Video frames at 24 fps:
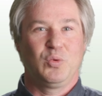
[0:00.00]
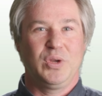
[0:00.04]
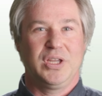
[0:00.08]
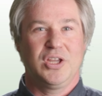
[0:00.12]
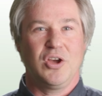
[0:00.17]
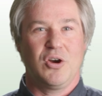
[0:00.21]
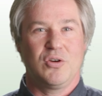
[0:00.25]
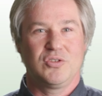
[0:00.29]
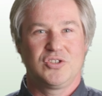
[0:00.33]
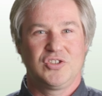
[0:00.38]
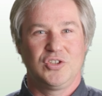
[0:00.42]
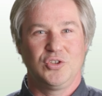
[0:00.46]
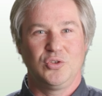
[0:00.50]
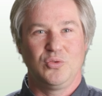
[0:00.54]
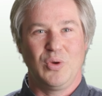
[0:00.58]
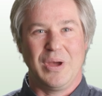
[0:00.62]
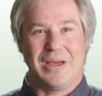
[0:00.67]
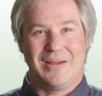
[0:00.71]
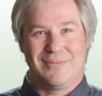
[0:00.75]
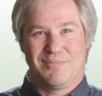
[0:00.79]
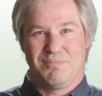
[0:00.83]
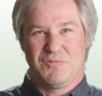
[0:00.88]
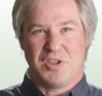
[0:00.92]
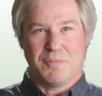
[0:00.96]
We go
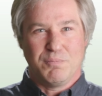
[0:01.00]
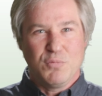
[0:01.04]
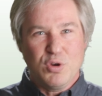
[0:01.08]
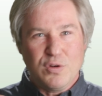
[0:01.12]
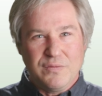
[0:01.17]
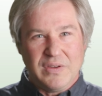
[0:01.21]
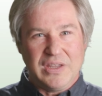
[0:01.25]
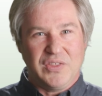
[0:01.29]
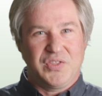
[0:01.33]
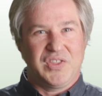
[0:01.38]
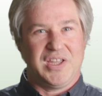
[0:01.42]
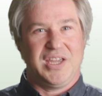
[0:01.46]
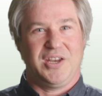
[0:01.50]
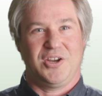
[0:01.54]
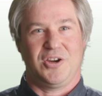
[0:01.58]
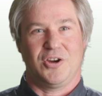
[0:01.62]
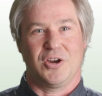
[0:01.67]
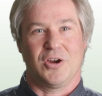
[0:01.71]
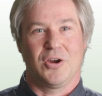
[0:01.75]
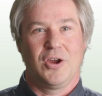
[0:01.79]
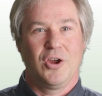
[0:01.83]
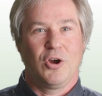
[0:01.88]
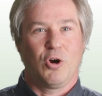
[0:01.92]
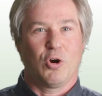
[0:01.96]
to the movie
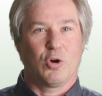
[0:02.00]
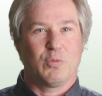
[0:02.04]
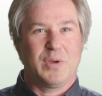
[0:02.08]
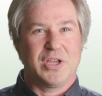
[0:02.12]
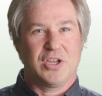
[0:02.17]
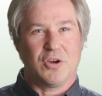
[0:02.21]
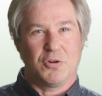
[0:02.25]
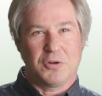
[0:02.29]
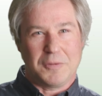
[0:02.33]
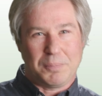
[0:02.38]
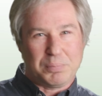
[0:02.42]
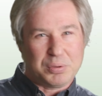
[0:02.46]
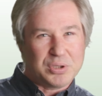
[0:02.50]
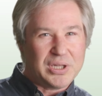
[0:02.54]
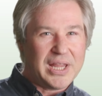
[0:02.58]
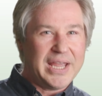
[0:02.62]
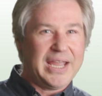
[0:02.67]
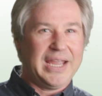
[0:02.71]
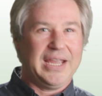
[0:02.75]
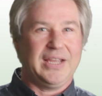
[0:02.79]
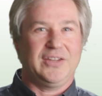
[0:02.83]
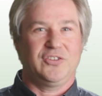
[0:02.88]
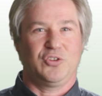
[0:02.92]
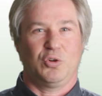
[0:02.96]
theater or we go to
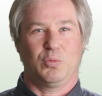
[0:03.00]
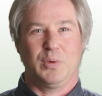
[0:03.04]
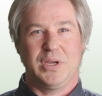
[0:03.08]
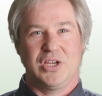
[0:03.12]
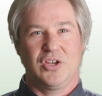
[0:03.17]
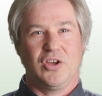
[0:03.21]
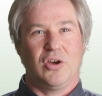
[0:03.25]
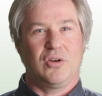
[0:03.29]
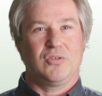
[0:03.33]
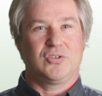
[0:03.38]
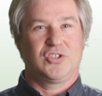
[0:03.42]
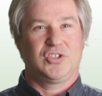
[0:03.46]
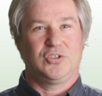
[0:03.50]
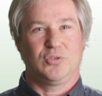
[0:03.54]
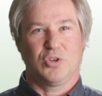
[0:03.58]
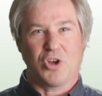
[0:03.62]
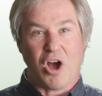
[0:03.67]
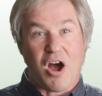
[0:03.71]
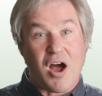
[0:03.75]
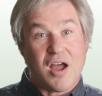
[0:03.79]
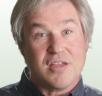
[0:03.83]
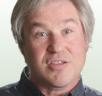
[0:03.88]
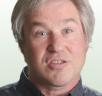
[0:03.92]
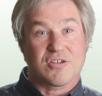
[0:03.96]
plays or we go to
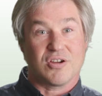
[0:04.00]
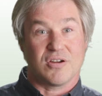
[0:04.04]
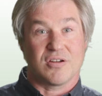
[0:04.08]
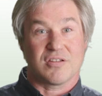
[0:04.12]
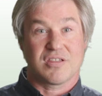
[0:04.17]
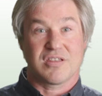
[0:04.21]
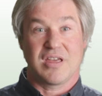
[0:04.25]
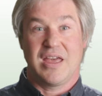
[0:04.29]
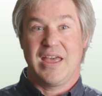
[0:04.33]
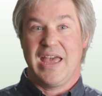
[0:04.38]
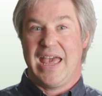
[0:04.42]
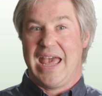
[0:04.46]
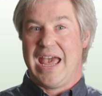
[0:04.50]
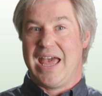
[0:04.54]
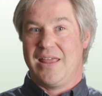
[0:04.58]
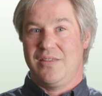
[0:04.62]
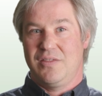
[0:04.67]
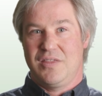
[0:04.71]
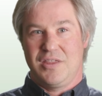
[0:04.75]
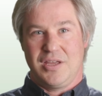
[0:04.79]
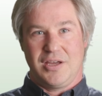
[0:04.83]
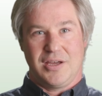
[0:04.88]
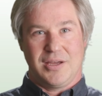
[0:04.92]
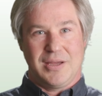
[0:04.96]
concerts.
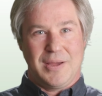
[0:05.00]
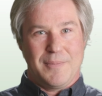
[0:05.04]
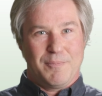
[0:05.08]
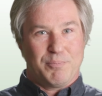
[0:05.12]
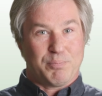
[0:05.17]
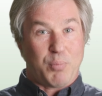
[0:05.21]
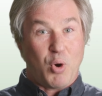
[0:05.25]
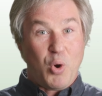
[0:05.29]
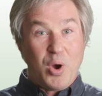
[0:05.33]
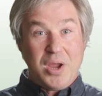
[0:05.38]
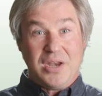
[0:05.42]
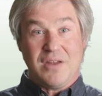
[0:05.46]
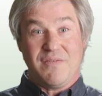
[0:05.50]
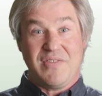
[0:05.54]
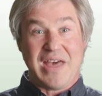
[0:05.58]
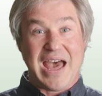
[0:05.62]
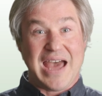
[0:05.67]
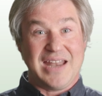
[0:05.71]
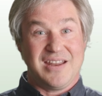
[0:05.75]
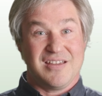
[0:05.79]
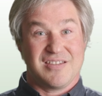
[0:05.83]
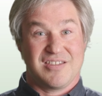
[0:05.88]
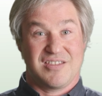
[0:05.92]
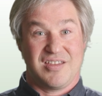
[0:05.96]
And the point of
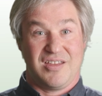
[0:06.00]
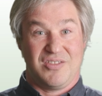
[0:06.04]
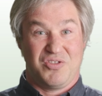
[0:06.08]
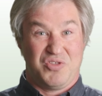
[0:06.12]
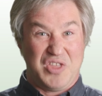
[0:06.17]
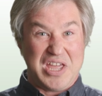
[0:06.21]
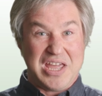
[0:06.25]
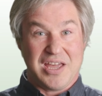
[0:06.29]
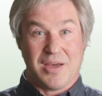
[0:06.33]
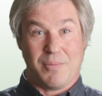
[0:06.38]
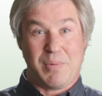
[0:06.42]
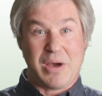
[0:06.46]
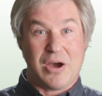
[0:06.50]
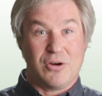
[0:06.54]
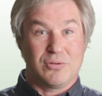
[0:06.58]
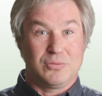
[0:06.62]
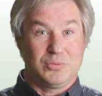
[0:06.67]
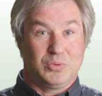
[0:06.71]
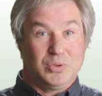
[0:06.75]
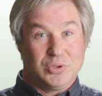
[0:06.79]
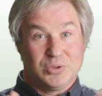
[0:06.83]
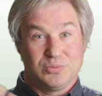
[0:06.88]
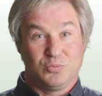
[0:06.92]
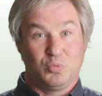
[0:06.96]
that is to think
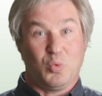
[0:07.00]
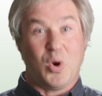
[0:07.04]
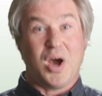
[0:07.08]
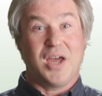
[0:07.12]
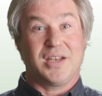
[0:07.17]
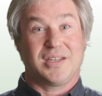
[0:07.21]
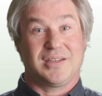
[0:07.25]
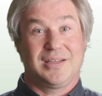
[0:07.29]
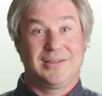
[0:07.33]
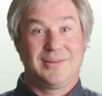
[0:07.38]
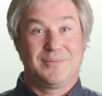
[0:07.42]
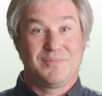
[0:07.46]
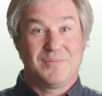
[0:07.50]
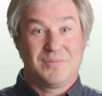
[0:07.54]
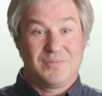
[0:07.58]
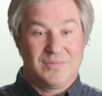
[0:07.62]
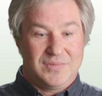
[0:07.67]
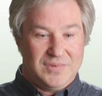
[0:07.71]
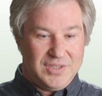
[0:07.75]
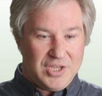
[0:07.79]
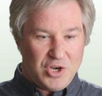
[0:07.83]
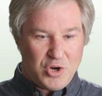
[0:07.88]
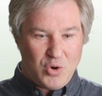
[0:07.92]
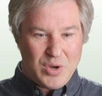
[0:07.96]
about what
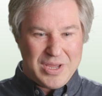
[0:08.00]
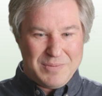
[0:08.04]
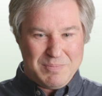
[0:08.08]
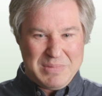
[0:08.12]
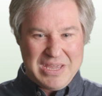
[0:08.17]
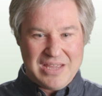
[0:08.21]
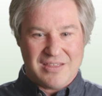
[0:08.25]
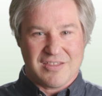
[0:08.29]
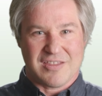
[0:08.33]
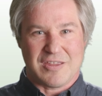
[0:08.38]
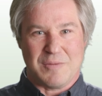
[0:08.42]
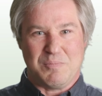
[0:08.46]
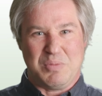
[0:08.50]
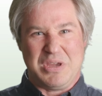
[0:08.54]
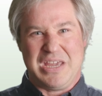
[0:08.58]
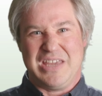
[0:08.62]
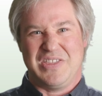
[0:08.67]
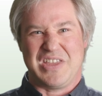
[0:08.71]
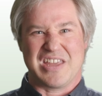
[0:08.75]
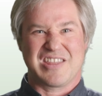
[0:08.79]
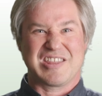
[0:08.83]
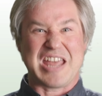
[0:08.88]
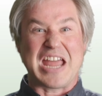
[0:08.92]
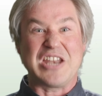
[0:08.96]
you know, it means to
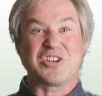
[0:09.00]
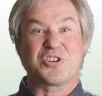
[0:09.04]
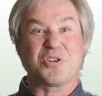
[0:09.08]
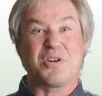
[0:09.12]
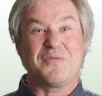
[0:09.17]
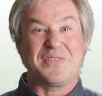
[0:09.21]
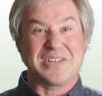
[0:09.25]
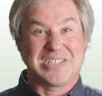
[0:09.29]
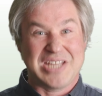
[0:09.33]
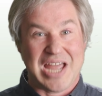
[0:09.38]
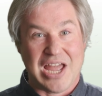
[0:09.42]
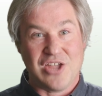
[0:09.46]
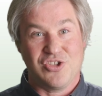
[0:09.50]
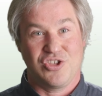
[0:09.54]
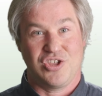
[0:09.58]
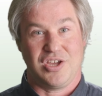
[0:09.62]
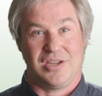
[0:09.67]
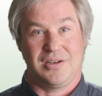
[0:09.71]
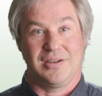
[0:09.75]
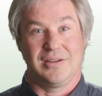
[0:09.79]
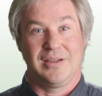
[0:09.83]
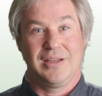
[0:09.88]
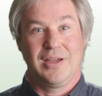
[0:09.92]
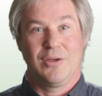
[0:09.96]
be the center of
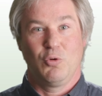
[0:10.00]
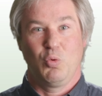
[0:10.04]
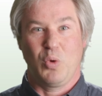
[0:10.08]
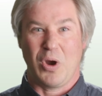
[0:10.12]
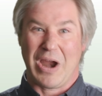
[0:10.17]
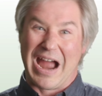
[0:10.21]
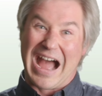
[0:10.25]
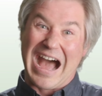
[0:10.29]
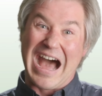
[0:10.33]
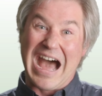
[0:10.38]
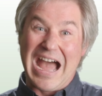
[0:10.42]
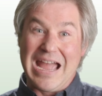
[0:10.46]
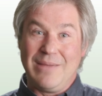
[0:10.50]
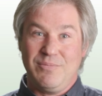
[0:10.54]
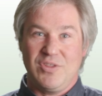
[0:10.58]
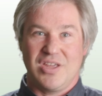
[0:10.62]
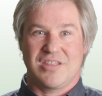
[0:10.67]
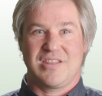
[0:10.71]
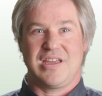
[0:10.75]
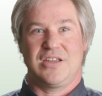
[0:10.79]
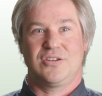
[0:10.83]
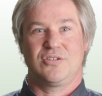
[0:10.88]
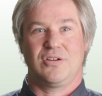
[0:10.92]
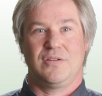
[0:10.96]
attention, where I'm
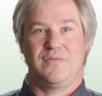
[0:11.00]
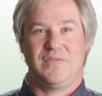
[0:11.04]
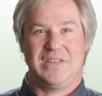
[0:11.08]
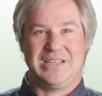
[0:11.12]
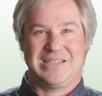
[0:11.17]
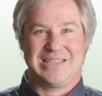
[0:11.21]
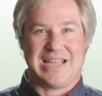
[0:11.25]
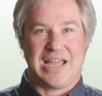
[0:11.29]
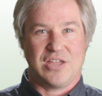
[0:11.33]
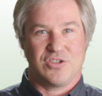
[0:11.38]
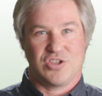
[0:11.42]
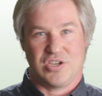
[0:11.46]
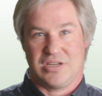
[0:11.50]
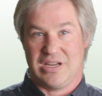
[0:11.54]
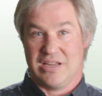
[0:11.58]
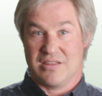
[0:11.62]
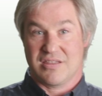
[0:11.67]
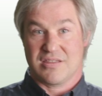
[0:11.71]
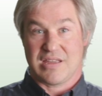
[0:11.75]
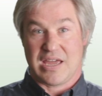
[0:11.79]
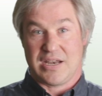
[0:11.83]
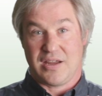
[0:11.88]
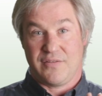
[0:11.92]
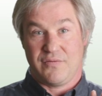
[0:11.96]
the center of the attention
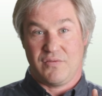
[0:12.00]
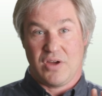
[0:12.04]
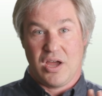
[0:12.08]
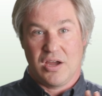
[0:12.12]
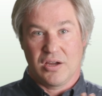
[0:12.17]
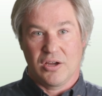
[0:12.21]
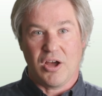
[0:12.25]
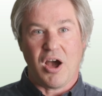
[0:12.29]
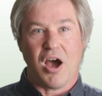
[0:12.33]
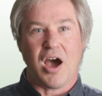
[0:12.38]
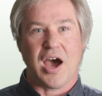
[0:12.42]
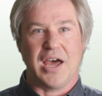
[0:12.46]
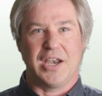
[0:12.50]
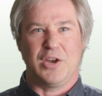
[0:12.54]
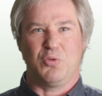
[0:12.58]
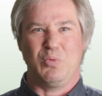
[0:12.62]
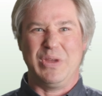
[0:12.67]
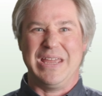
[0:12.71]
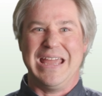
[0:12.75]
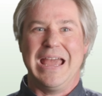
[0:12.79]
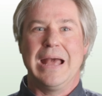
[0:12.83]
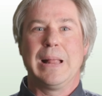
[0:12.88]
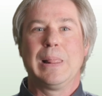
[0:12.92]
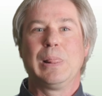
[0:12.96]
instead of God.
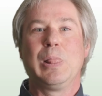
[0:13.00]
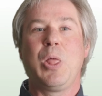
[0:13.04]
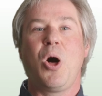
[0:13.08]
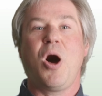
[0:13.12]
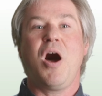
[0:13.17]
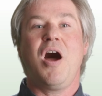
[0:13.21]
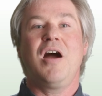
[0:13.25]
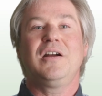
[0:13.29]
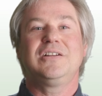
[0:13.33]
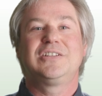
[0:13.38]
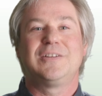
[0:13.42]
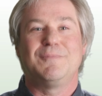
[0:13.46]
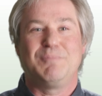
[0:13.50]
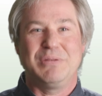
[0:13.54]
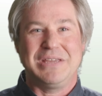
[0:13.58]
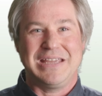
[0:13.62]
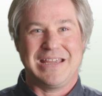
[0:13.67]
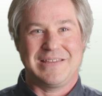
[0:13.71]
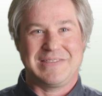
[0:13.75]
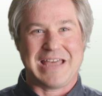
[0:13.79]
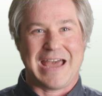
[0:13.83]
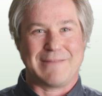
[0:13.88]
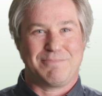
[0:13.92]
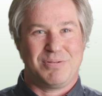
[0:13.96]
And we long to
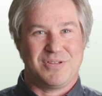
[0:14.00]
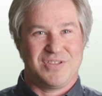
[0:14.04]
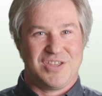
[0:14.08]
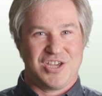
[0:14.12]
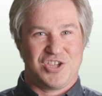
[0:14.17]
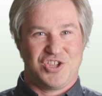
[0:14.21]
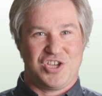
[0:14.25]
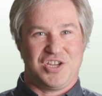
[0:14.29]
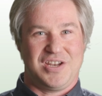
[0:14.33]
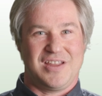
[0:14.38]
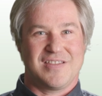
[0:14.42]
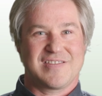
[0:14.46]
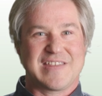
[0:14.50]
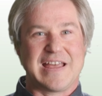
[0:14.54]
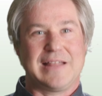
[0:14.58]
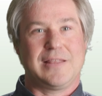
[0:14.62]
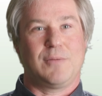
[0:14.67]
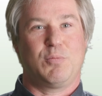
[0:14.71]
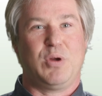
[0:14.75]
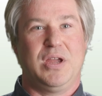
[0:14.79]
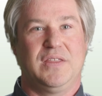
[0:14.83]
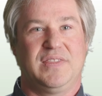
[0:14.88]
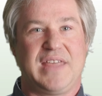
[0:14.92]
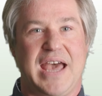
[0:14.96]
be in that position and
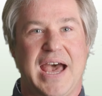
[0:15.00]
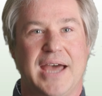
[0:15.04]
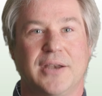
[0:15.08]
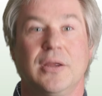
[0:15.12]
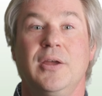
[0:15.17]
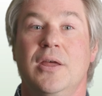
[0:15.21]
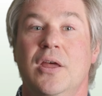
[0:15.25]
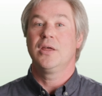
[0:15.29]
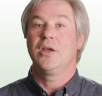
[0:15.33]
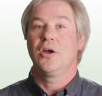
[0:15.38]
celebrate that.